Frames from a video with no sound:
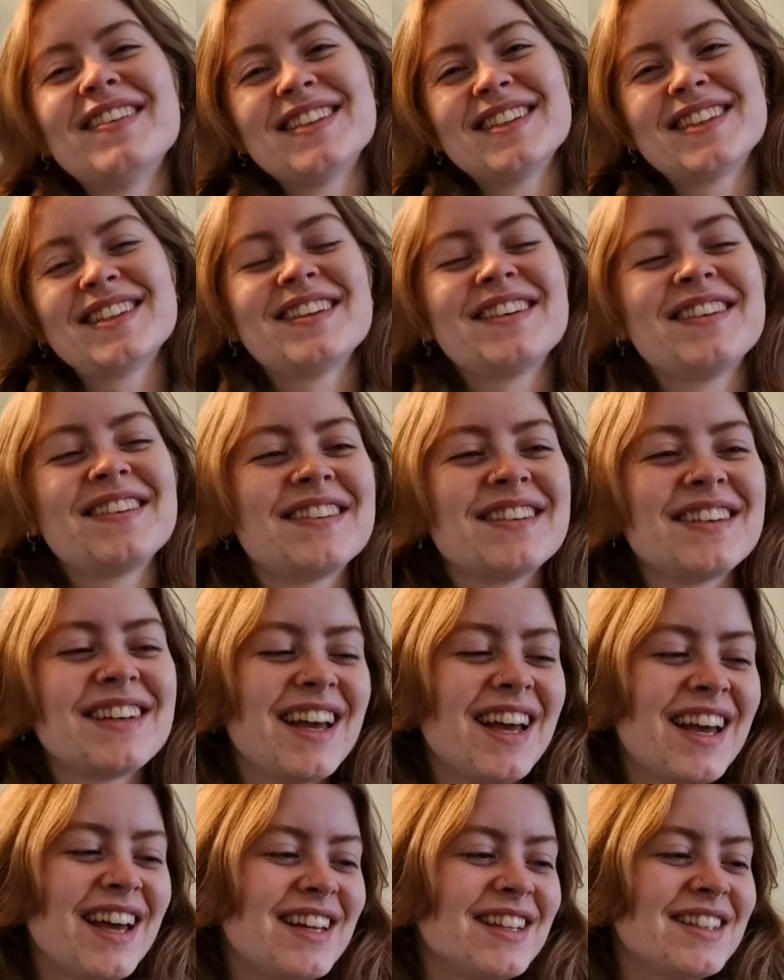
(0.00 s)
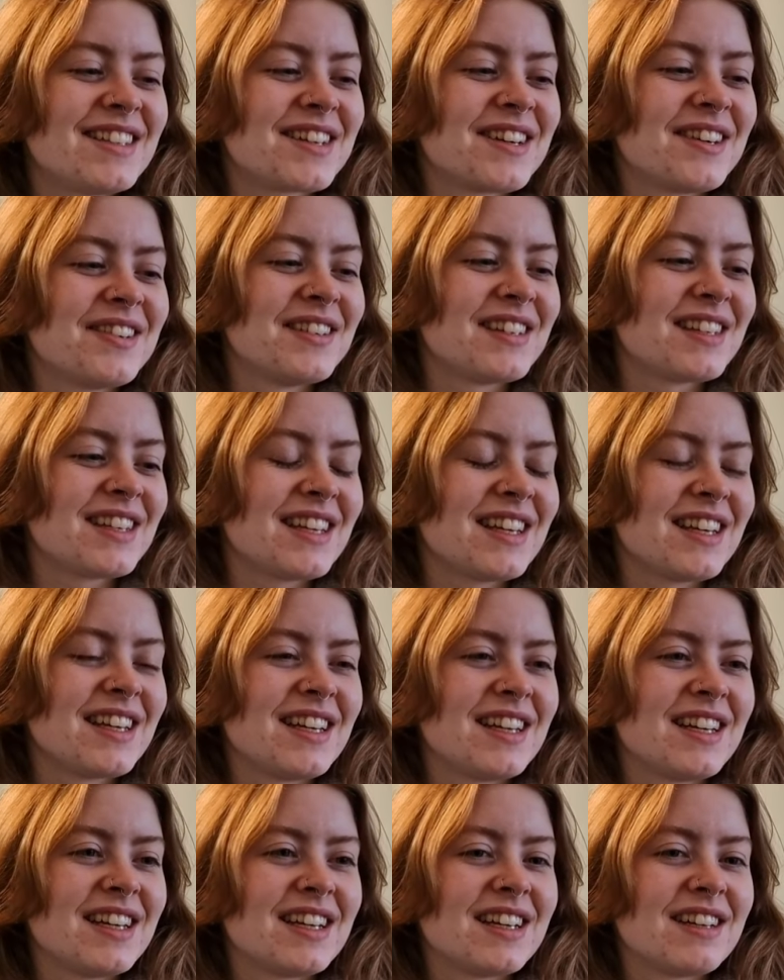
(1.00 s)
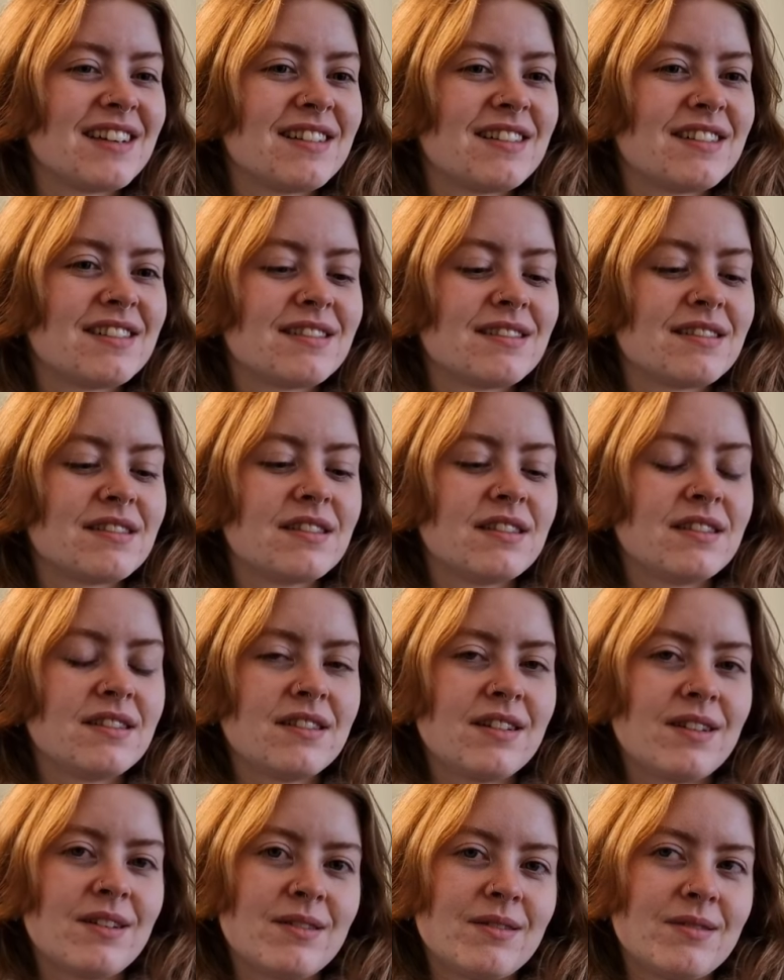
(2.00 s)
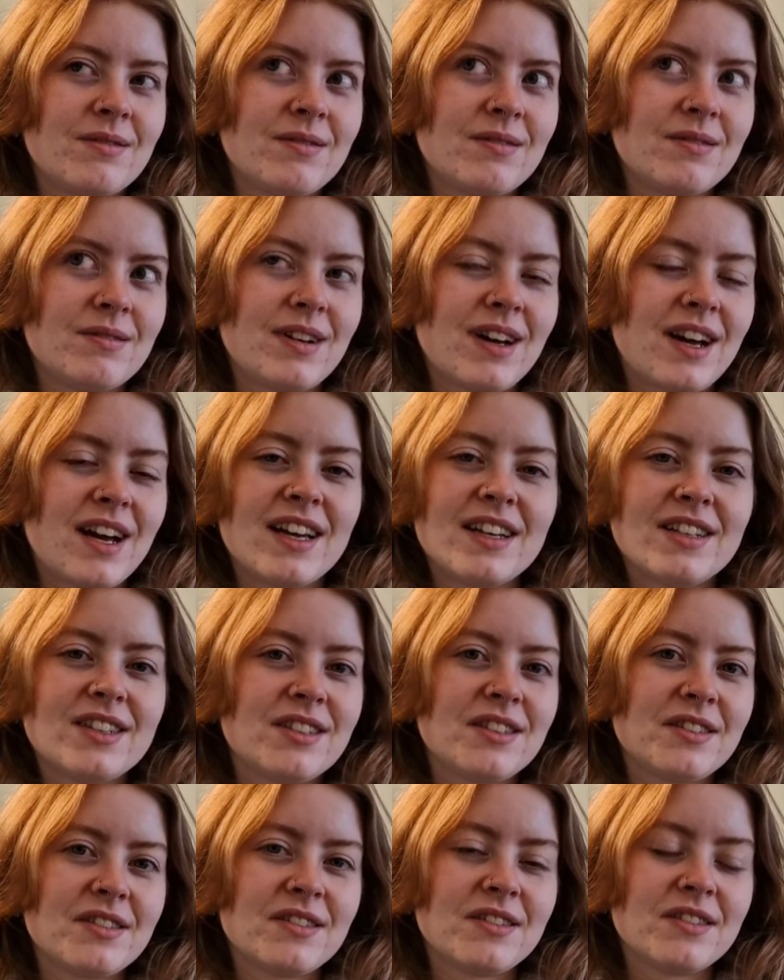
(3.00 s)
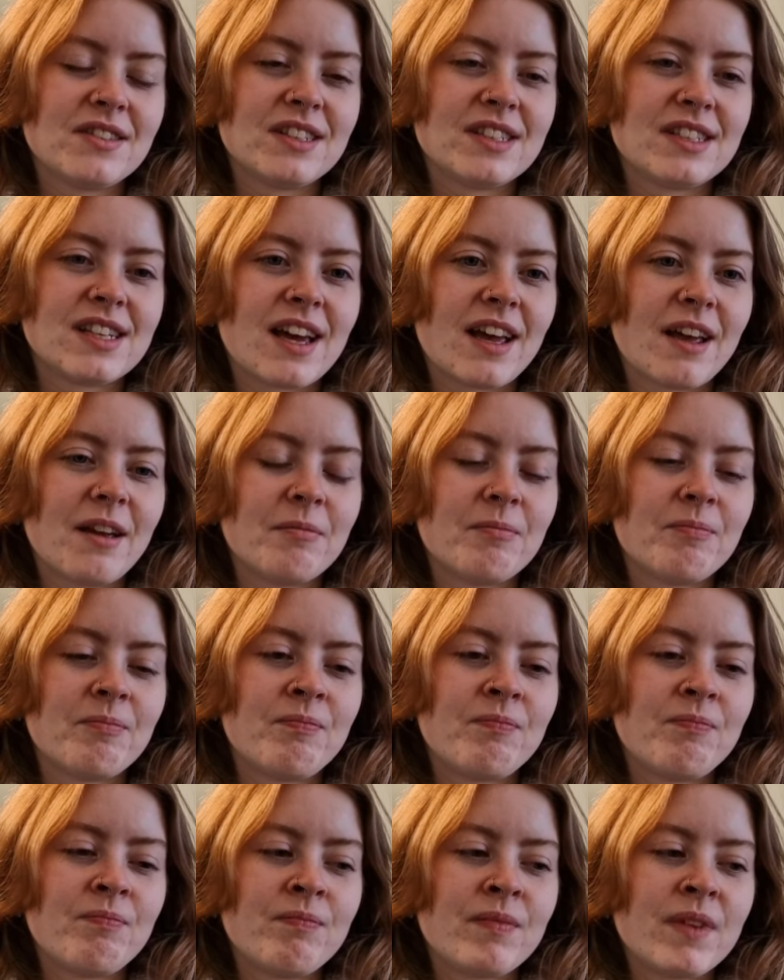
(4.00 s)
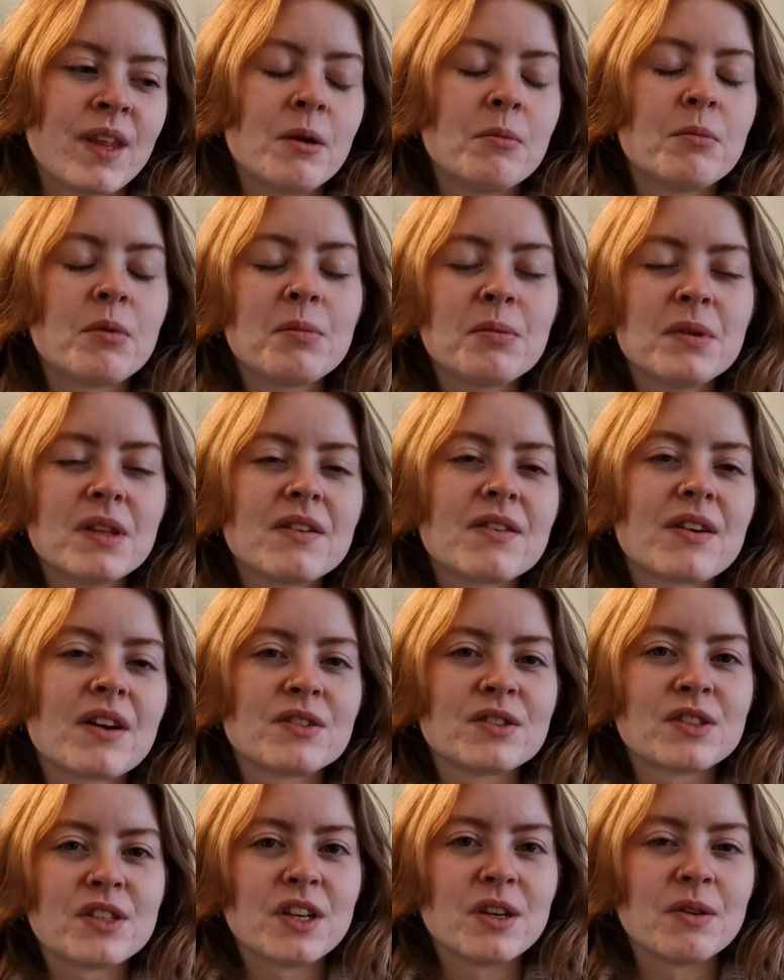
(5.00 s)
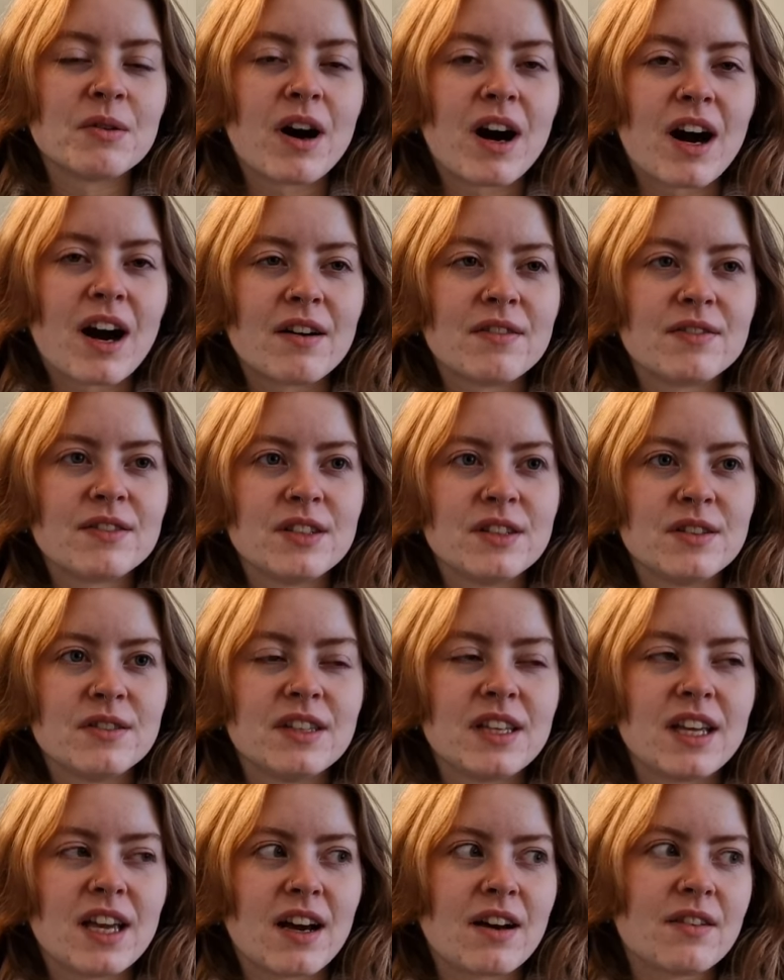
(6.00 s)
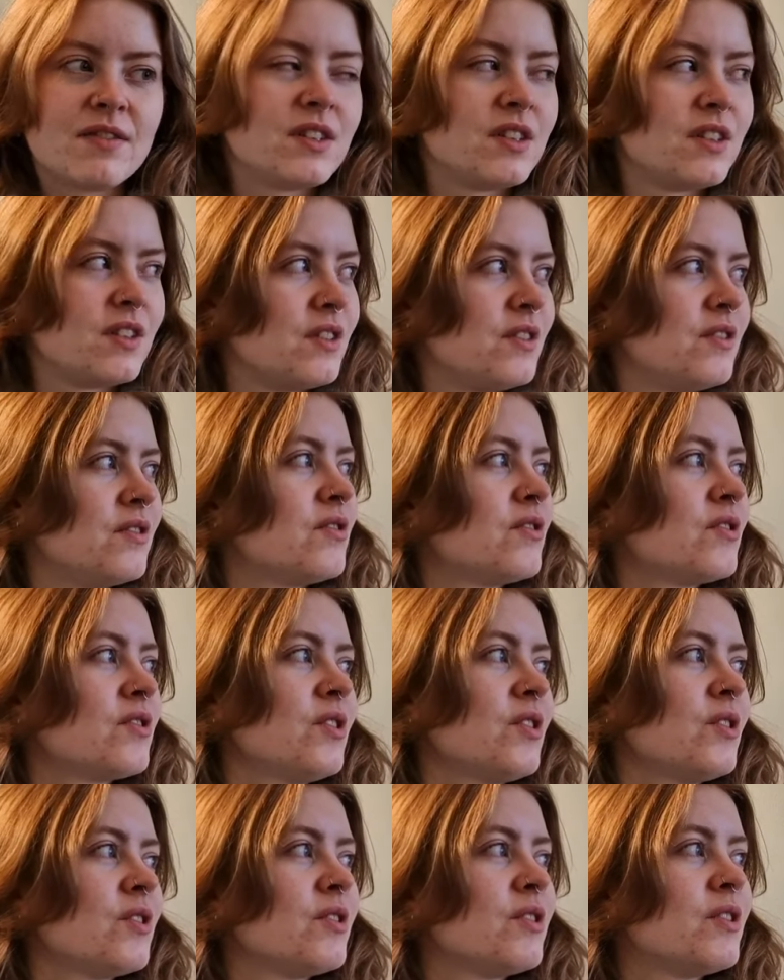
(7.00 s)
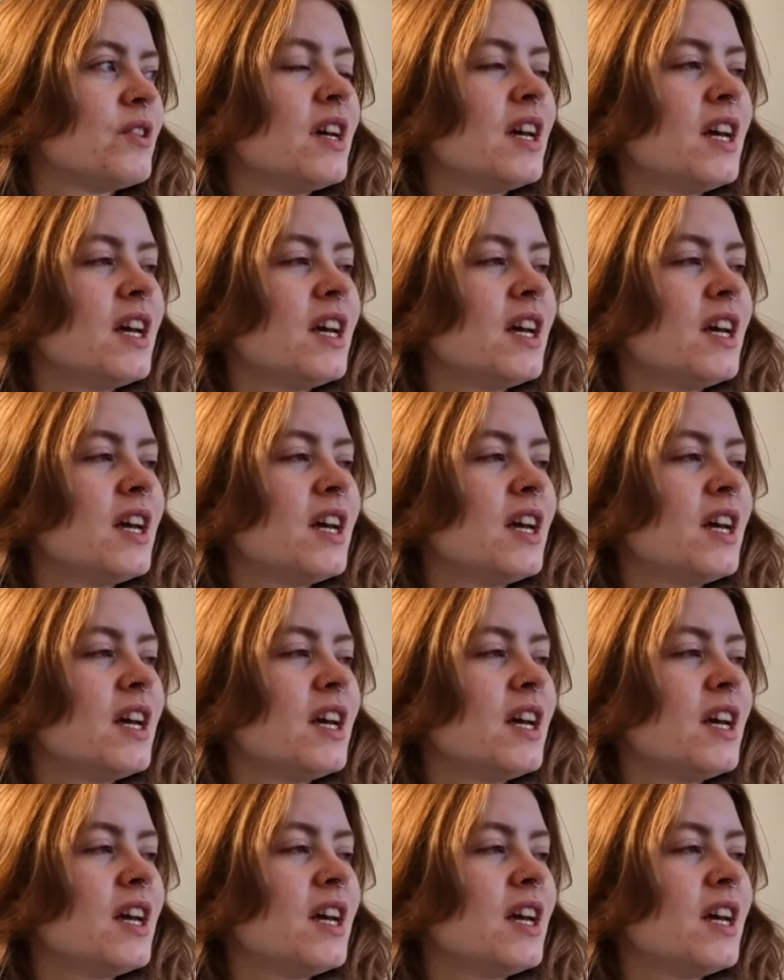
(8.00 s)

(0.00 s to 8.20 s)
So it is currently, I actually don't know the time, probably around 2 or half 2 in the afternoon, so